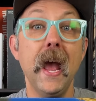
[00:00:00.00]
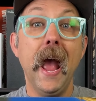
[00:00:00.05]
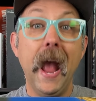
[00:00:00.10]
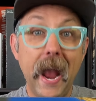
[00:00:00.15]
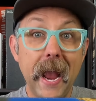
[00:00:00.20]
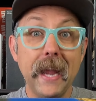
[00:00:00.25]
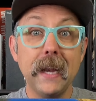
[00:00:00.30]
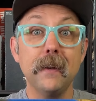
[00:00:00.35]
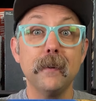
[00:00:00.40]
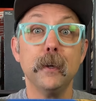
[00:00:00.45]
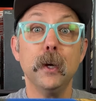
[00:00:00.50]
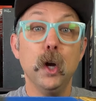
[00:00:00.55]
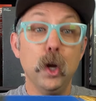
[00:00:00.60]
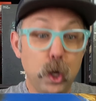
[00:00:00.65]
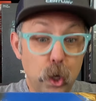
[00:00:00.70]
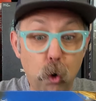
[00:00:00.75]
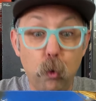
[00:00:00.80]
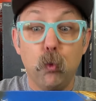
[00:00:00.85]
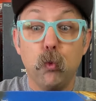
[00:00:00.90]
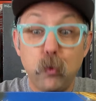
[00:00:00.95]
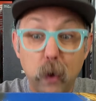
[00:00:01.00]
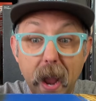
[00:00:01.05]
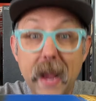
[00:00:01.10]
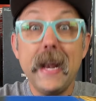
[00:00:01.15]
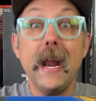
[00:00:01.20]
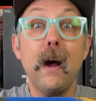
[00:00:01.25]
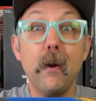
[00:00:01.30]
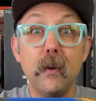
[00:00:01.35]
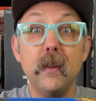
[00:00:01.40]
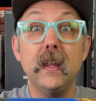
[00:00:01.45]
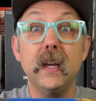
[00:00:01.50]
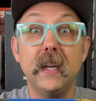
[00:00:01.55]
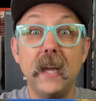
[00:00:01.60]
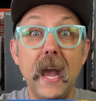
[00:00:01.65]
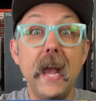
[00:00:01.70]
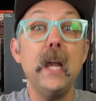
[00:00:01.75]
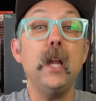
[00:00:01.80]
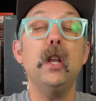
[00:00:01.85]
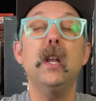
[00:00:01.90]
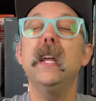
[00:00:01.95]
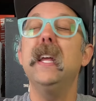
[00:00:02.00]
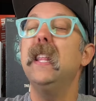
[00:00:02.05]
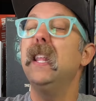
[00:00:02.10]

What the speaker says: And, right out of the gate,